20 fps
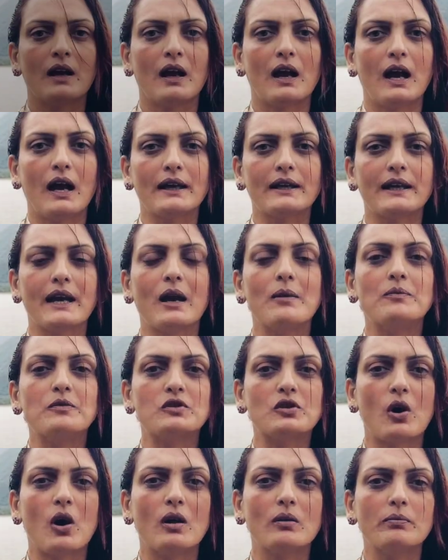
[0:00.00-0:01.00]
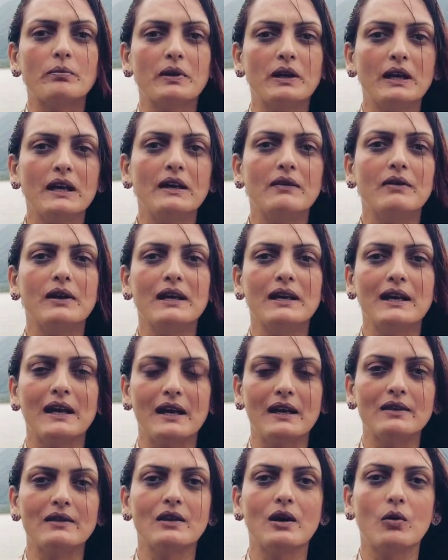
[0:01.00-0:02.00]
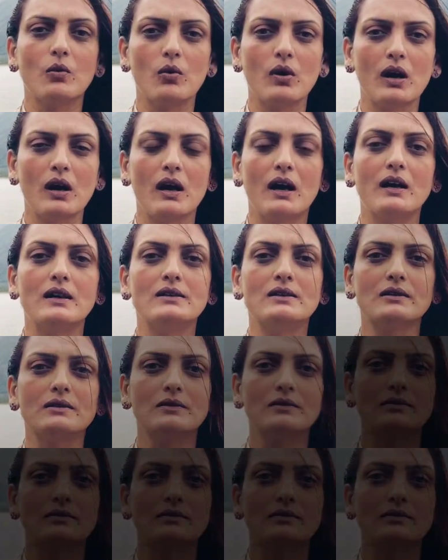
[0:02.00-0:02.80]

I kept on believing in the word.